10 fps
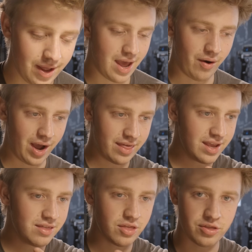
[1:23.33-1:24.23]
Now, I
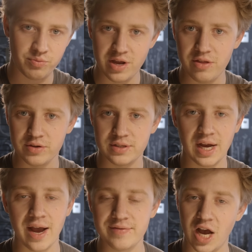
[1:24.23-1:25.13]
think that 3 of those
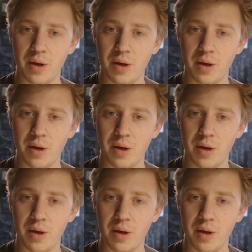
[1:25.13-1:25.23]
knives